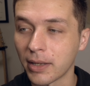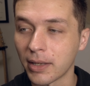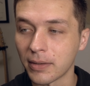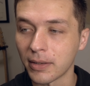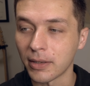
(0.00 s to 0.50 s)

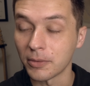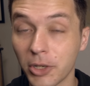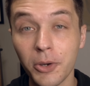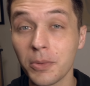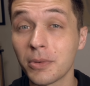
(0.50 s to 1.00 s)
And uh,
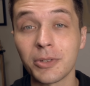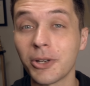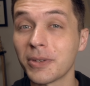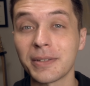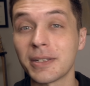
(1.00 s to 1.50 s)
no,
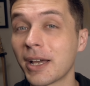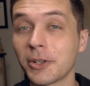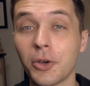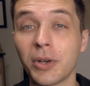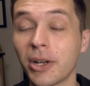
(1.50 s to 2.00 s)
no, that did
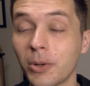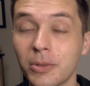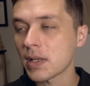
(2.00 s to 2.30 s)
not go viral.